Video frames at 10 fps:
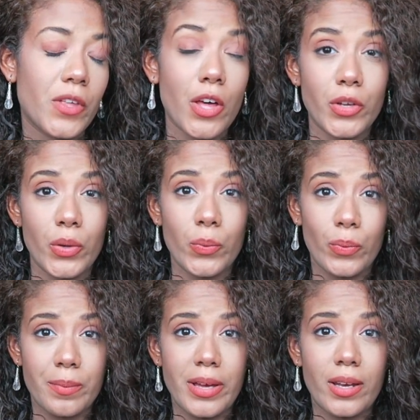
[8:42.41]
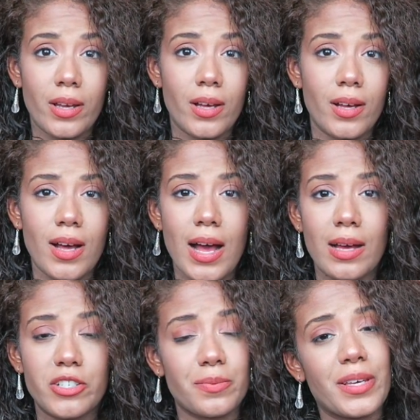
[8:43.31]
other women
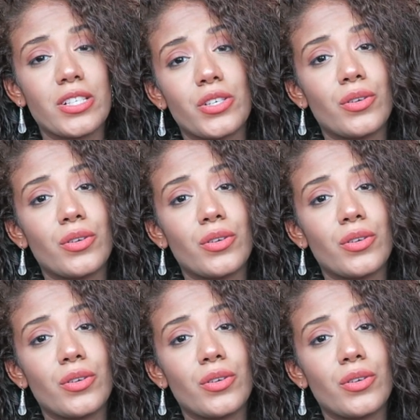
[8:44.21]
just because